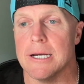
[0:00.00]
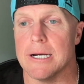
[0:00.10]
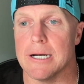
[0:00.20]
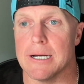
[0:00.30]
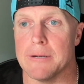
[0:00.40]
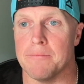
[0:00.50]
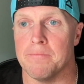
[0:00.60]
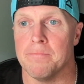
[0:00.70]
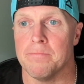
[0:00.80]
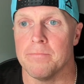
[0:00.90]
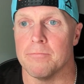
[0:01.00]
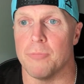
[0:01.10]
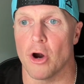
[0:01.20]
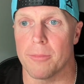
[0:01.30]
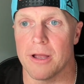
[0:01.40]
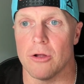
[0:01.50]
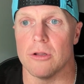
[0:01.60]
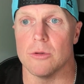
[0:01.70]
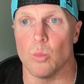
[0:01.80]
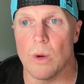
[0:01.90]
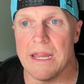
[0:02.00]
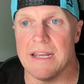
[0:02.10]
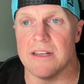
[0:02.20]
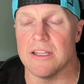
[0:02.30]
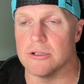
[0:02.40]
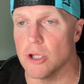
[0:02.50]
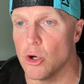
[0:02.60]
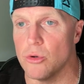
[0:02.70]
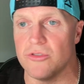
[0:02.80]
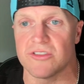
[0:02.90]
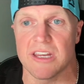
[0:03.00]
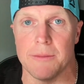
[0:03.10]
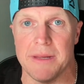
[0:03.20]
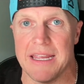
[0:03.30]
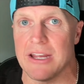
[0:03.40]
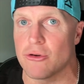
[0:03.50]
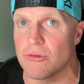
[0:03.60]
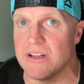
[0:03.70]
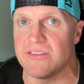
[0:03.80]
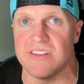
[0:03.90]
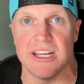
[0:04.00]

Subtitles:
Barbell weight loads can be increased,